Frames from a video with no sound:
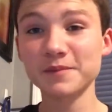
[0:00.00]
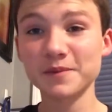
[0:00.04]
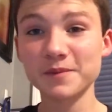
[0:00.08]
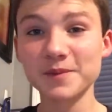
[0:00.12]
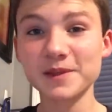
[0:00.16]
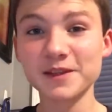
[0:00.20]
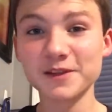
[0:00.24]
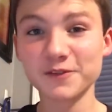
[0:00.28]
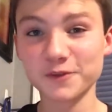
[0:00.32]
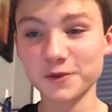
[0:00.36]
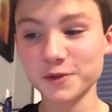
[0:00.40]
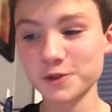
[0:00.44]
gonna
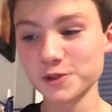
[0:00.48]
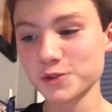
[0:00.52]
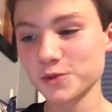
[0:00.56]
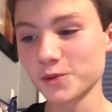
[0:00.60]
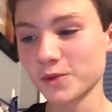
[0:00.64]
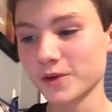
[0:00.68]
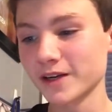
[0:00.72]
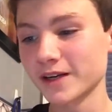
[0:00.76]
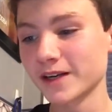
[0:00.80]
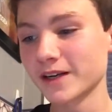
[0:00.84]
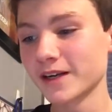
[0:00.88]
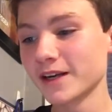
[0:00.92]
be the first
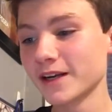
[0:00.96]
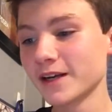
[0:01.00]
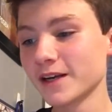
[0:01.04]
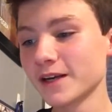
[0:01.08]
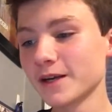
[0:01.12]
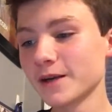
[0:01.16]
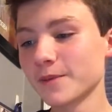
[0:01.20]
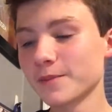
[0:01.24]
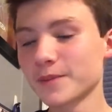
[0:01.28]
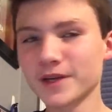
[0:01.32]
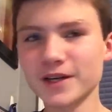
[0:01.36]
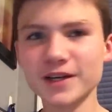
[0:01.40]
one
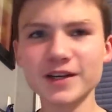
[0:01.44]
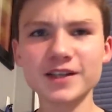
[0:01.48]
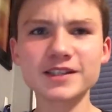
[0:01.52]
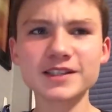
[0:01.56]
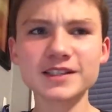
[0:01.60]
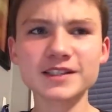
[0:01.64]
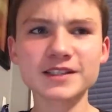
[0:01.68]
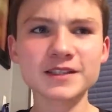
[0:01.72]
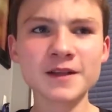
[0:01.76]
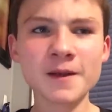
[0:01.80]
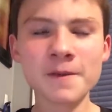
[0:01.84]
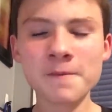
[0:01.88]

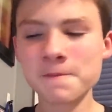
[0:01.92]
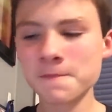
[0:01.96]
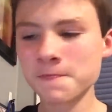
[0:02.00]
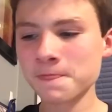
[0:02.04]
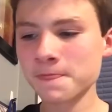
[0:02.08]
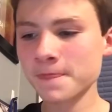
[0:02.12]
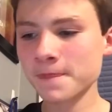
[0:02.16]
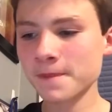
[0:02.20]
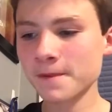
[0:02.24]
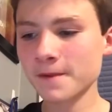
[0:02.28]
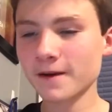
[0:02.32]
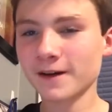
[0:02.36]
because
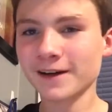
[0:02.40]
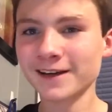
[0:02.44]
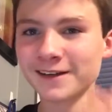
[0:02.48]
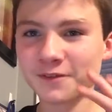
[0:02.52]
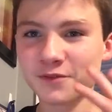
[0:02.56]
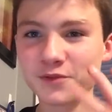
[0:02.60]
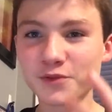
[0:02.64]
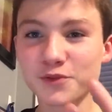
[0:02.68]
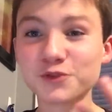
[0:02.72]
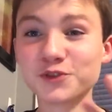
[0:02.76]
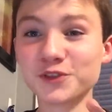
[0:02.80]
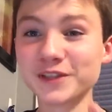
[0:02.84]
I have
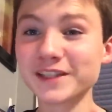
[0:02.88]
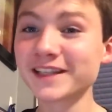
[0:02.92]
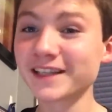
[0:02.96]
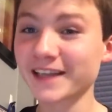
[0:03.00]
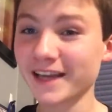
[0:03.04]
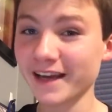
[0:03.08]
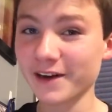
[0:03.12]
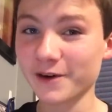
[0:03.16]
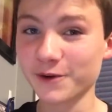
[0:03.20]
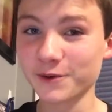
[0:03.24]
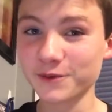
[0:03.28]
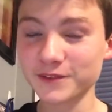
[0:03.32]
3
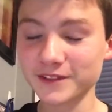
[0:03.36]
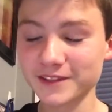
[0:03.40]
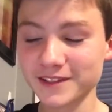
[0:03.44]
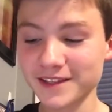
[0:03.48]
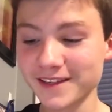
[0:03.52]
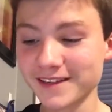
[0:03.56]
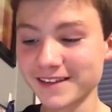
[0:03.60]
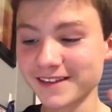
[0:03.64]
accounts.